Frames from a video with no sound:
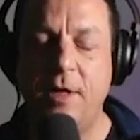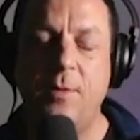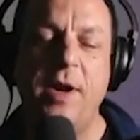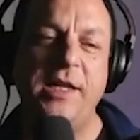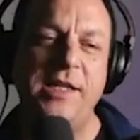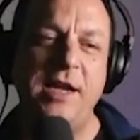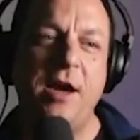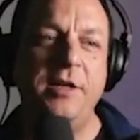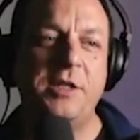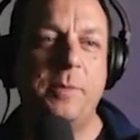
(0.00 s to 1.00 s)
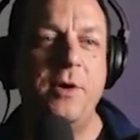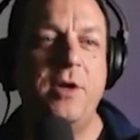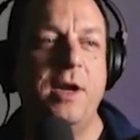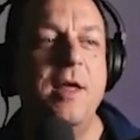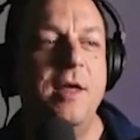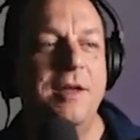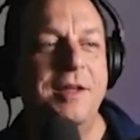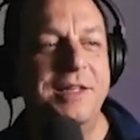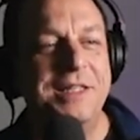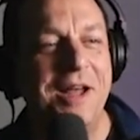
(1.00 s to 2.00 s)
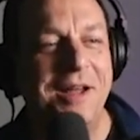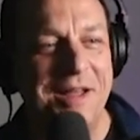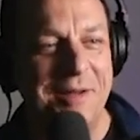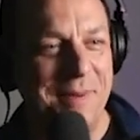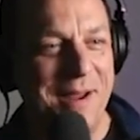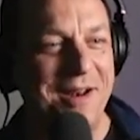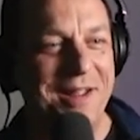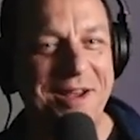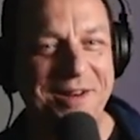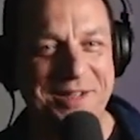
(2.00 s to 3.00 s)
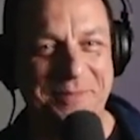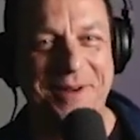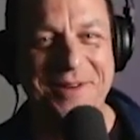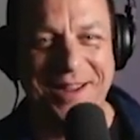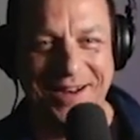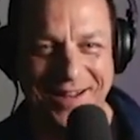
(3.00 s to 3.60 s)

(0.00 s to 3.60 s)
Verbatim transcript: well, I say unspoken, it's not, barely unspoken,